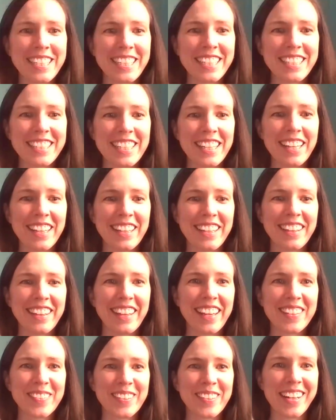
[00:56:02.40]
Stacy.
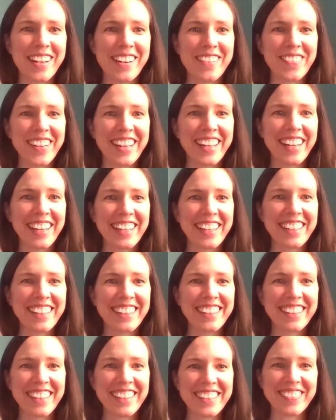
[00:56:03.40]
Thanks for clarifying.
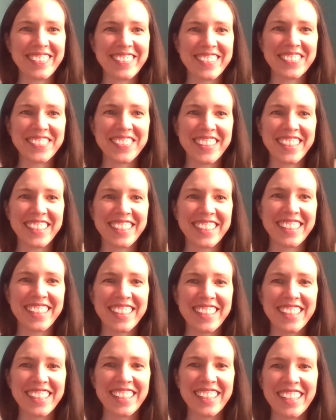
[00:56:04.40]
That's wonderful.
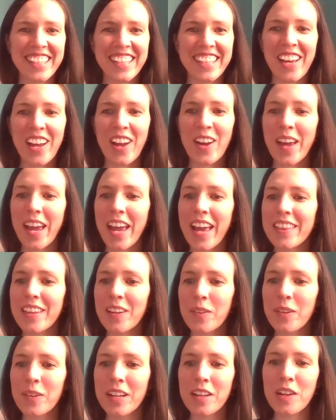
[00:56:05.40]
Okay, I
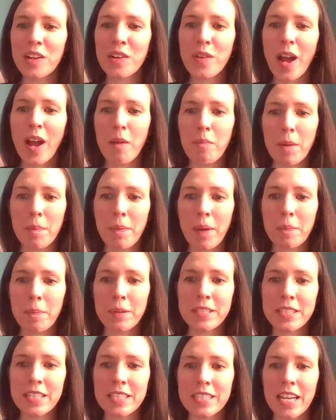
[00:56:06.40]
think we're gonna wrap up our
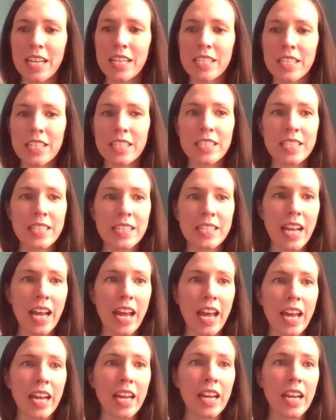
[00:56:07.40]
presentation
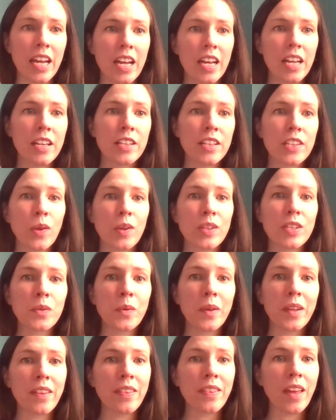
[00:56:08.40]
today. So I just
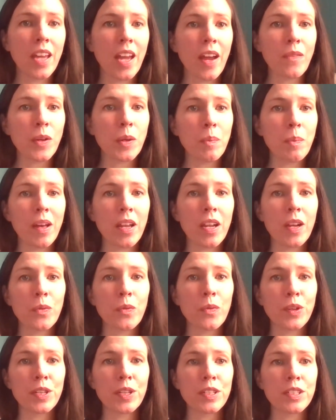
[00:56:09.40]
wanna thank everybody
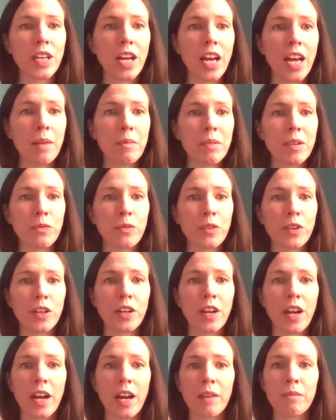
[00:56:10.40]
for your time and
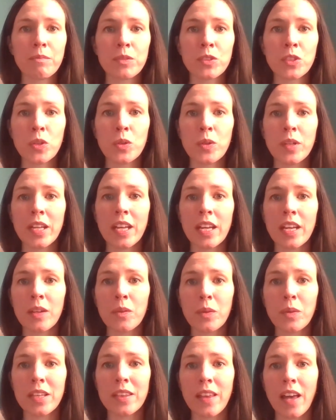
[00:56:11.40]
for um, tuning
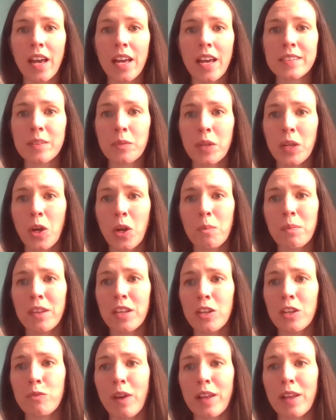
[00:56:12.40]
in with us. We hope
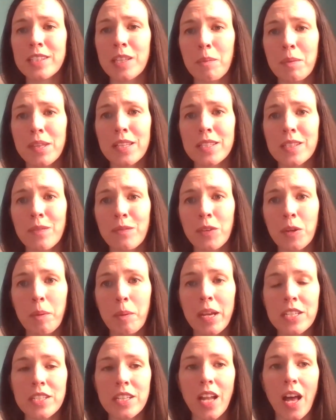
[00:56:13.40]
that you found some of this
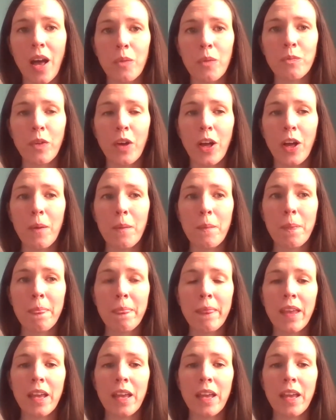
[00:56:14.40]
information helpful.